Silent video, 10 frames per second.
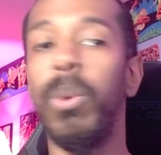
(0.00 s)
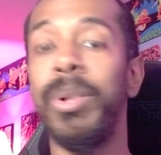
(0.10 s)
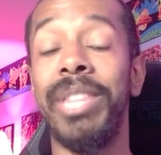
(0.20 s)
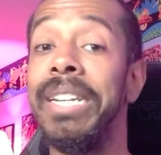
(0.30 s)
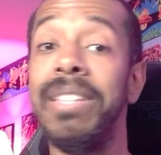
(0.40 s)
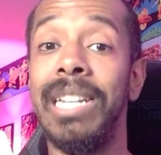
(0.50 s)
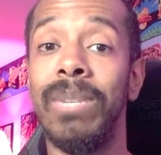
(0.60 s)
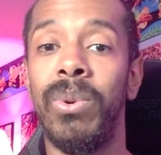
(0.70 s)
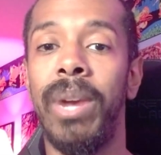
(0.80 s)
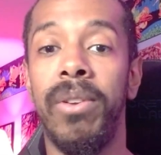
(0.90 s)
But we'll put that to the
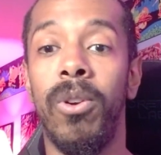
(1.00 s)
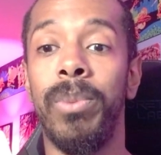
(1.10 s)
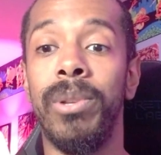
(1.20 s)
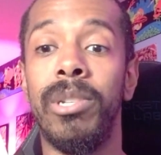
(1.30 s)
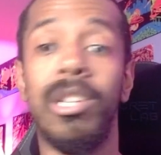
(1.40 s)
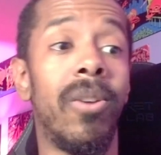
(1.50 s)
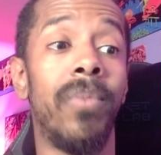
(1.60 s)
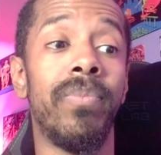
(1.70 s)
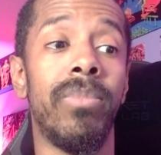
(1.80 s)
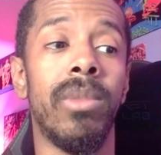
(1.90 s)
test when crack it open.
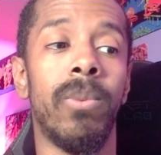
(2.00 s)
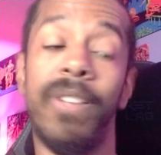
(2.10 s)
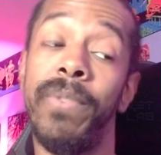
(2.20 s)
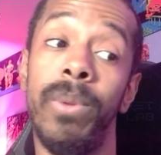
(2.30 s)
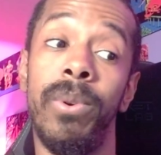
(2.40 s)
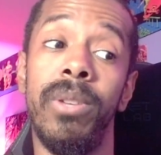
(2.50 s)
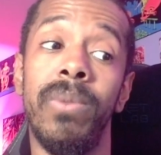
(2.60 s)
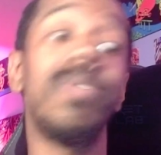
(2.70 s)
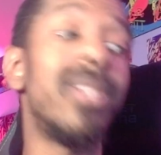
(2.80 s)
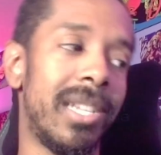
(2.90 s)
So, without further
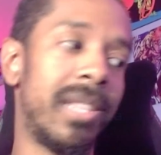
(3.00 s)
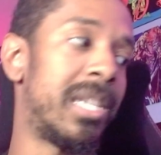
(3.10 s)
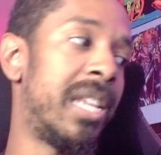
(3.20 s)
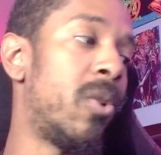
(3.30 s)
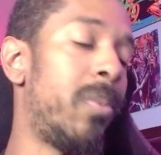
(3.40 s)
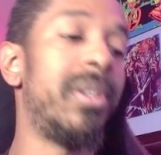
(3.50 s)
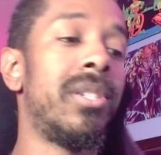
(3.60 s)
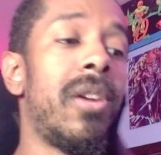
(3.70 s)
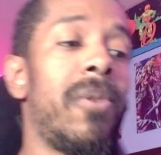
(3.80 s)
ado, let's get this thing open.